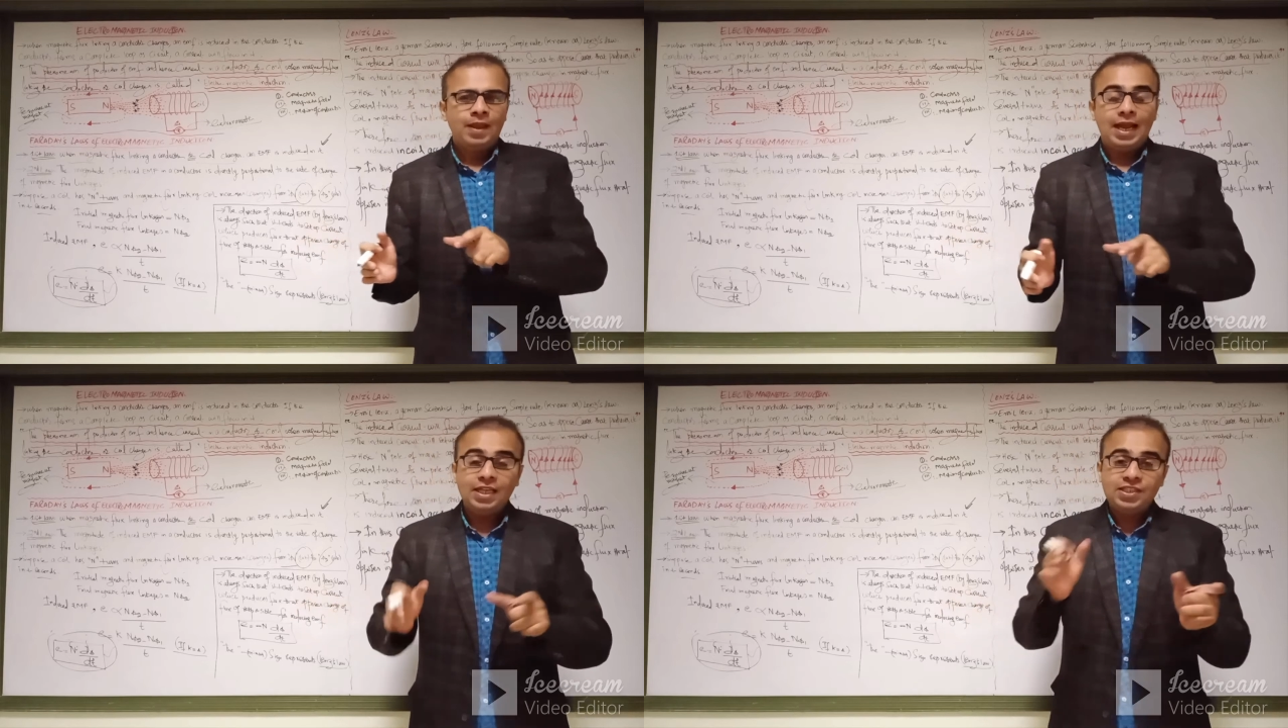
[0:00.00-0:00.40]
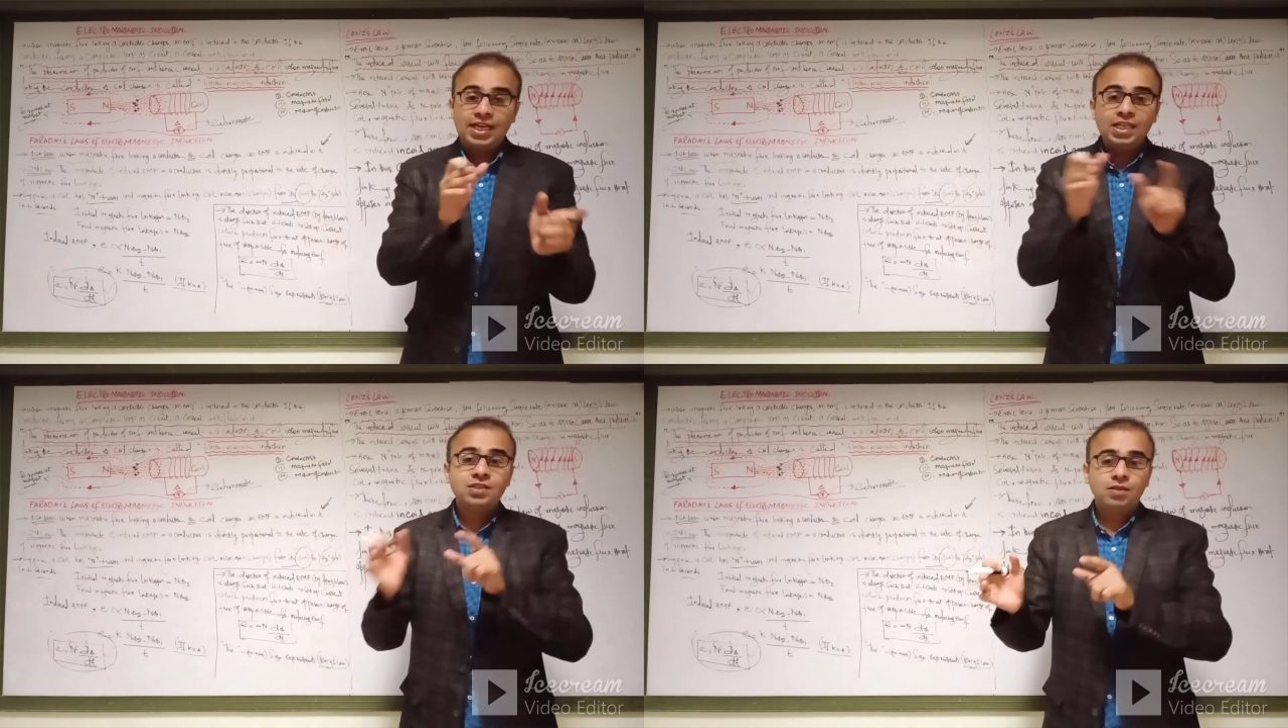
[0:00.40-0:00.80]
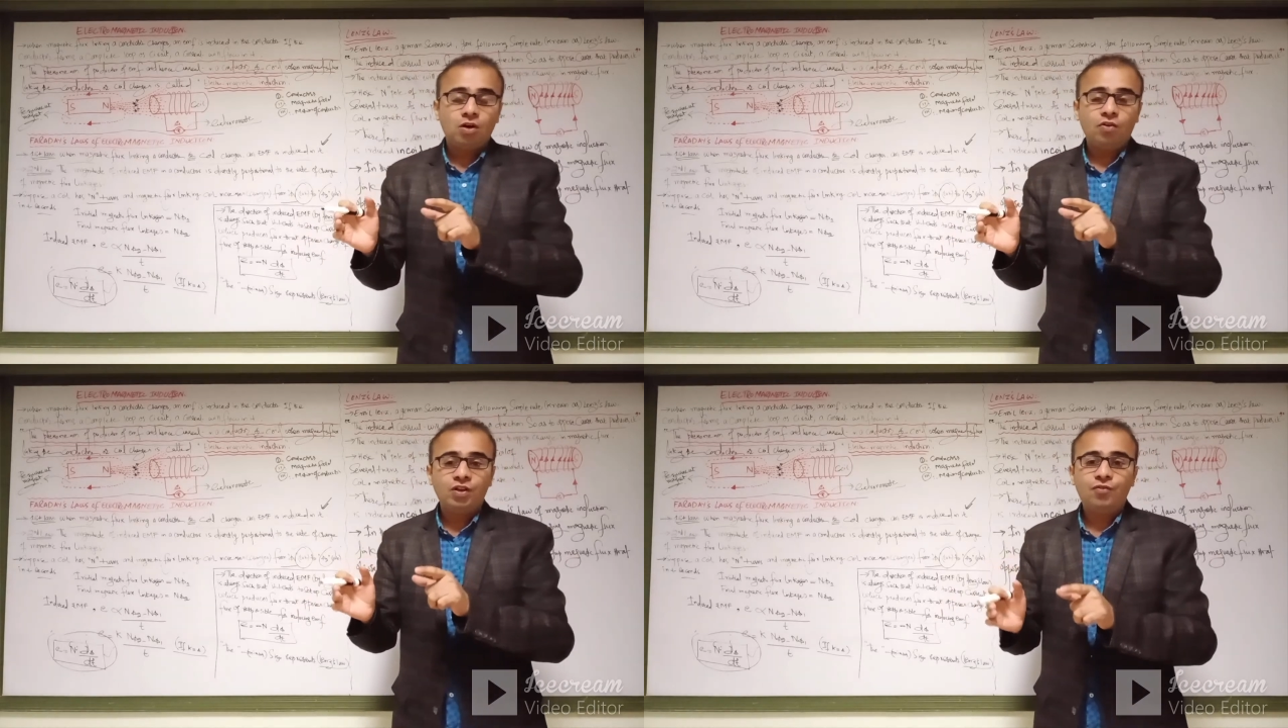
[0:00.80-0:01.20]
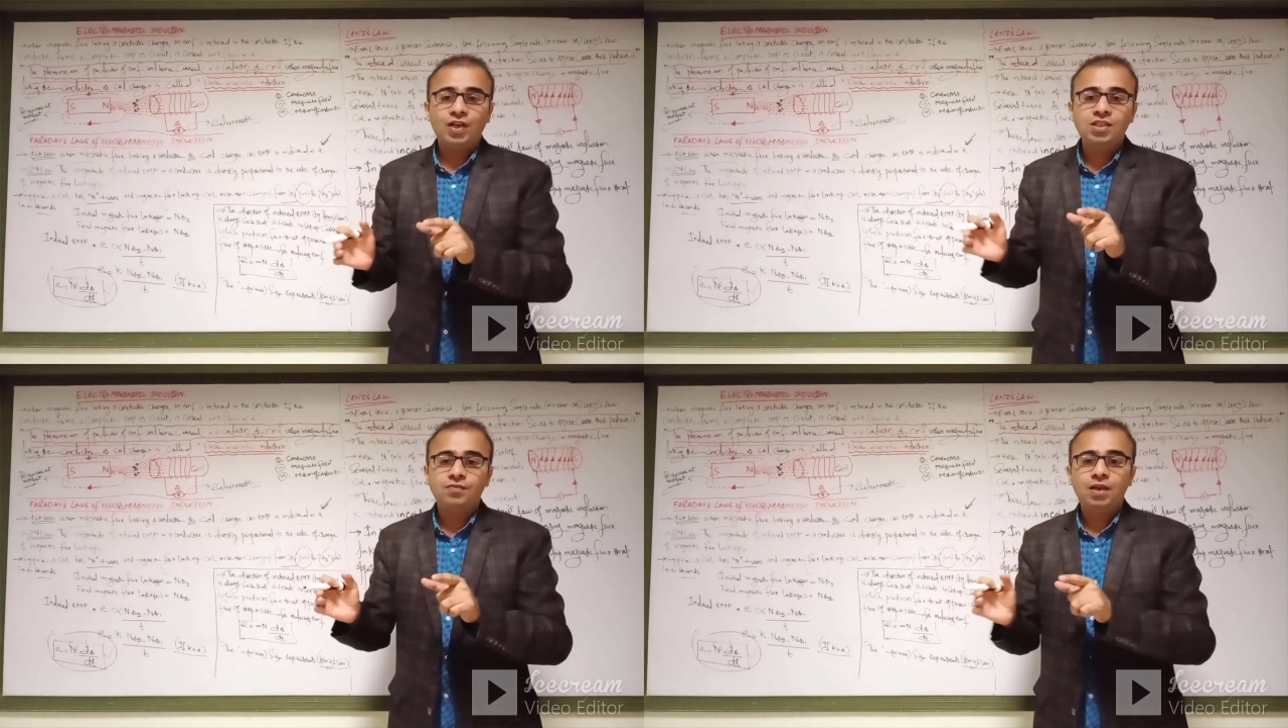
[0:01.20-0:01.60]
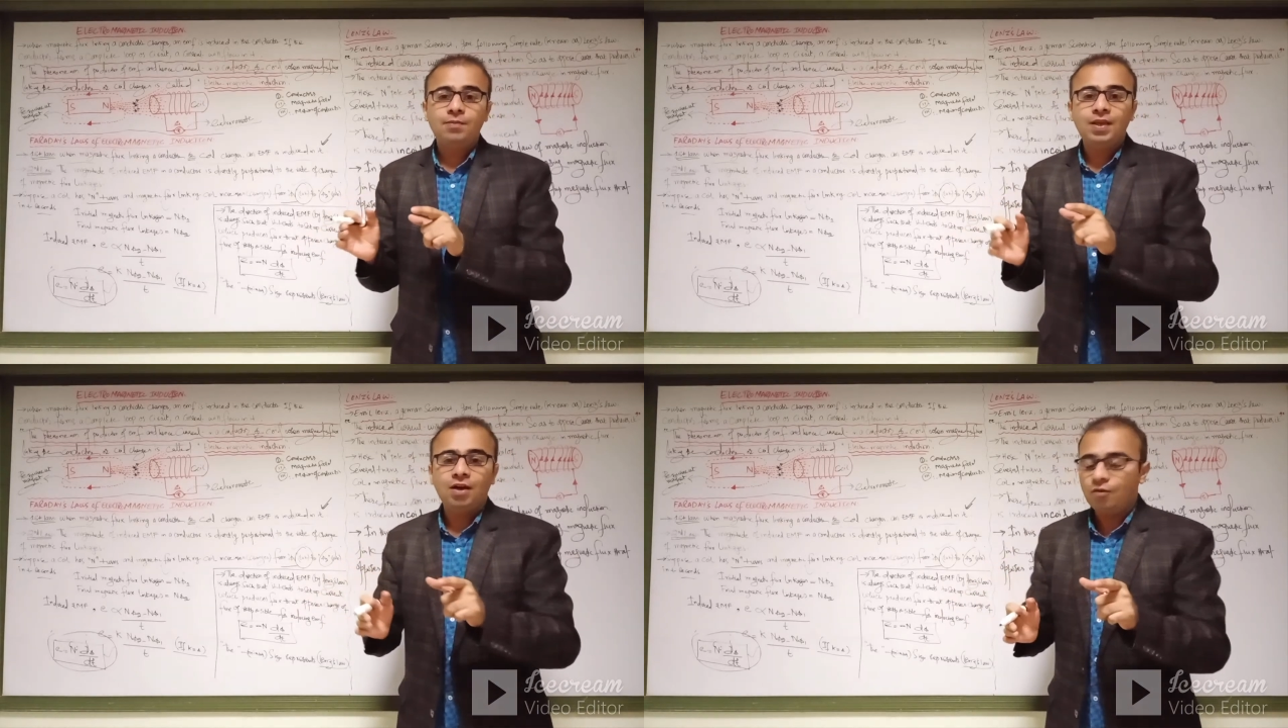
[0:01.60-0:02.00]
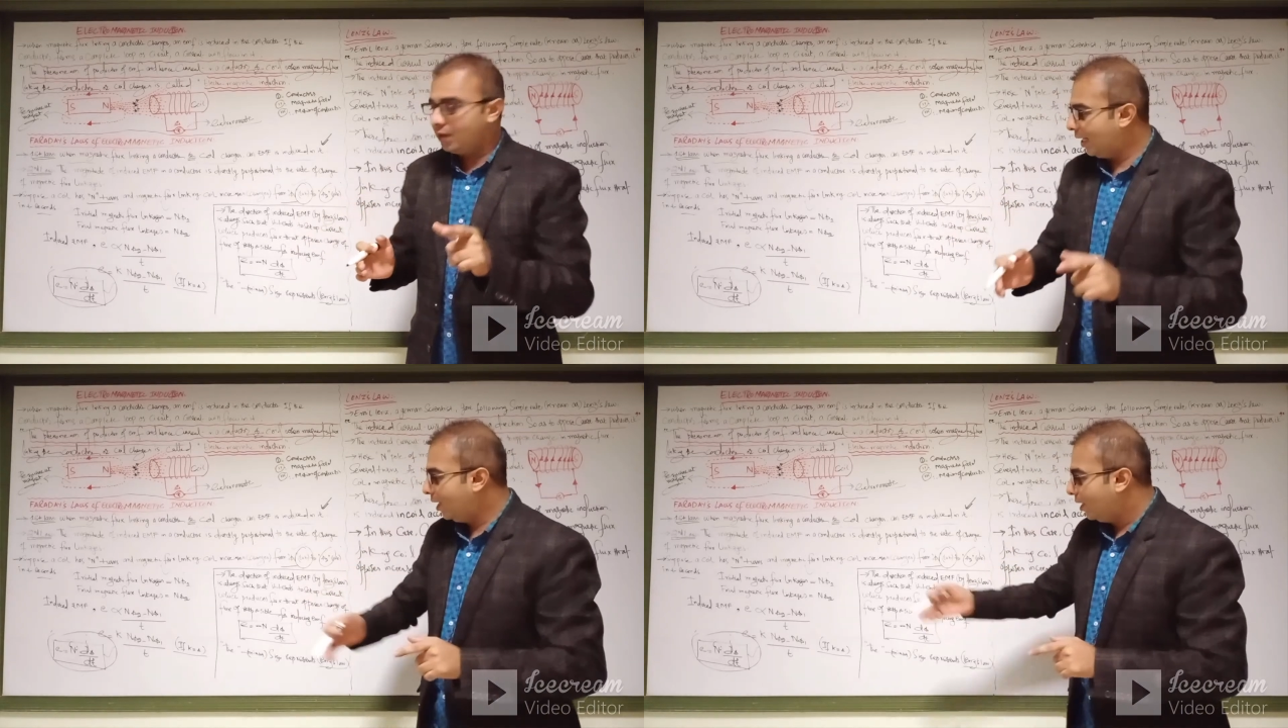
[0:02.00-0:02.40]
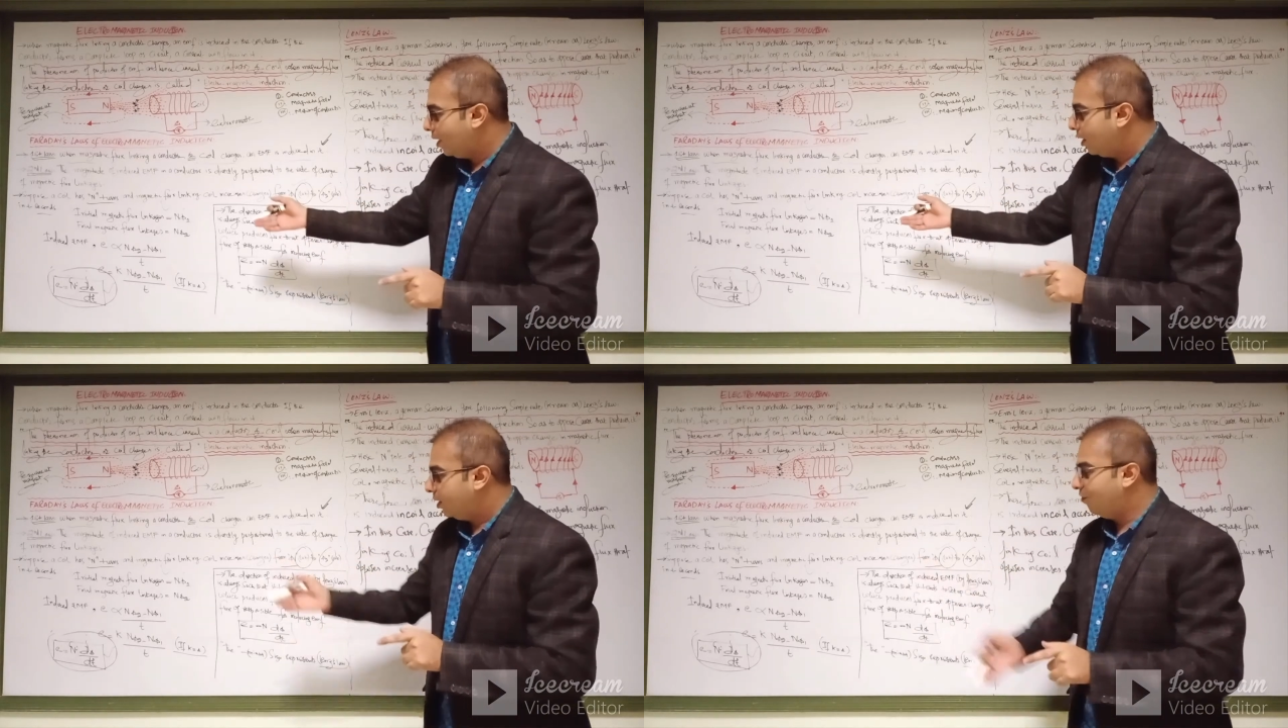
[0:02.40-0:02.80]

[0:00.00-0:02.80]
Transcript: and change of the flux will be of that